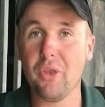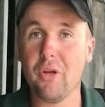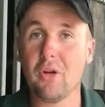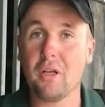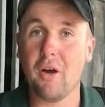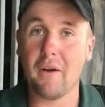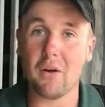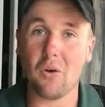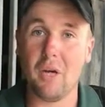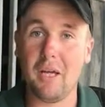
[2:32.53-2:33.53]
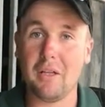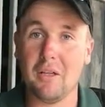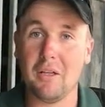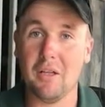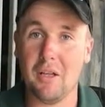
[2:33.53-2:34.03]
they're not going green
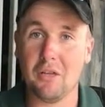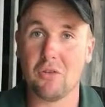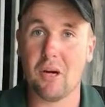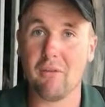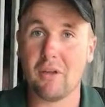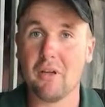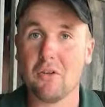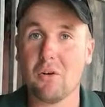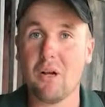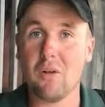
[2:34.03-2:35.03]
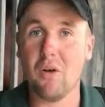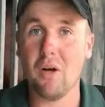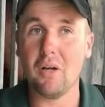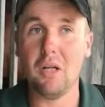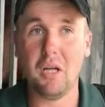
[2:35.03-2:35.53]
and travelling in a straight
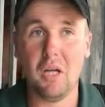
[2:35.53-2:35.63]
line,